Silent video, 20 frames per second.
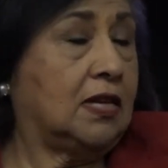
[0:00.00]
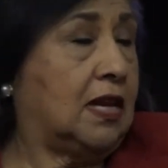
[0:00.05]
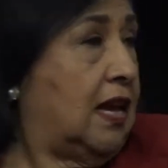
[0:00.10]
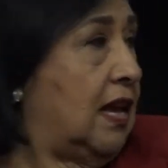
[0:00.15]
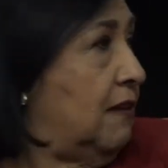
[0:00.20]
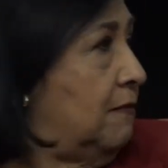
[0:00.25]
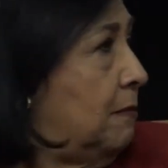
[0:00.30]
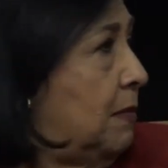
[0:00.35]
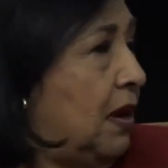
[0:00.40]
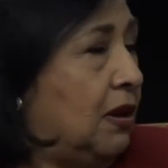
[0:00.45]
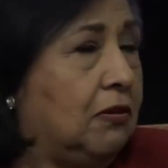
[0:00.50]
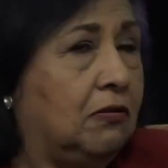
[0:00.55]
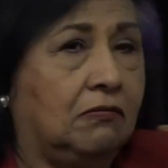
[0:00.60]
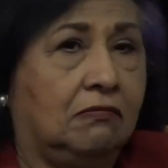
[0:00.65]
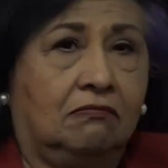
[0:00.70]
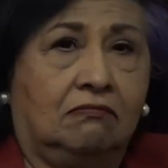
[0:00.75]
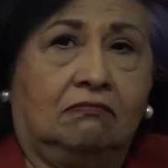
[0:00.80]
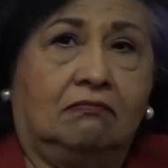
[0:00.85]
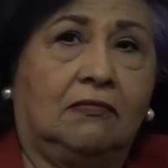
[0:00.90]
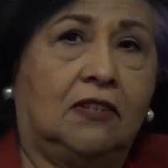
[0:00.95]
I have my
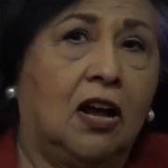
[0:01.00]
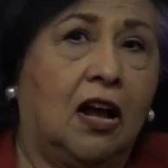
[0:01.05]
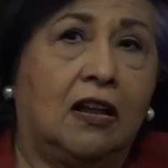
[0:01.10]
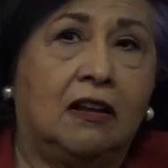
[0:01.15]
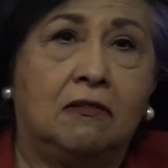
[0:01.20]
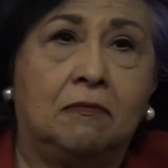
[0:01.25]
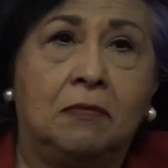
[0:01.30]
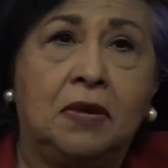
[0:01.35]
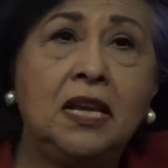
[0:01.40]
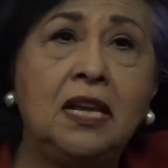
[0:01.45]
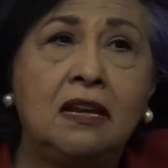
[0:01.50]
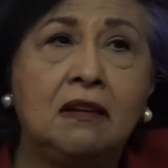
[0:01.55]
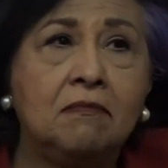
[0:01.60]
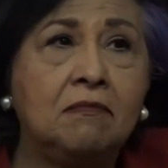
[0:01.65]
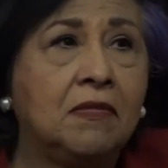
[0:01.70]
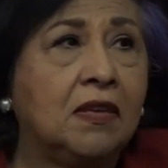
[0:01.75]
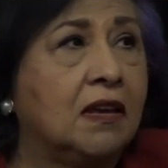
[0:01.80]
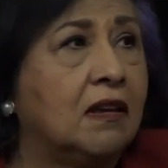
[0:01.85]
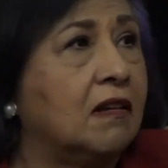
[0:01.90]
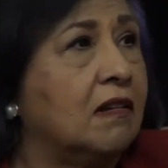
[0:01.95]
own
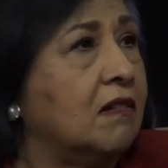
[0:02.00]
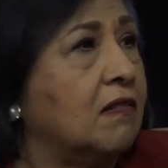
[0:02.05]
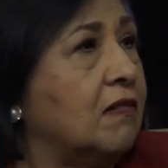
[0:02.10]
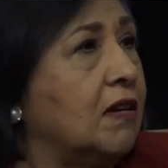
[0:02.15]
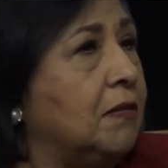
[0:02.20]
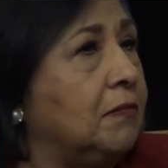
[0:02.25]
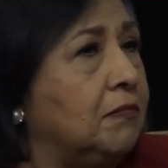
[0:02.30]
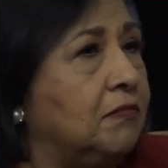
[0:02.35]
condominium there.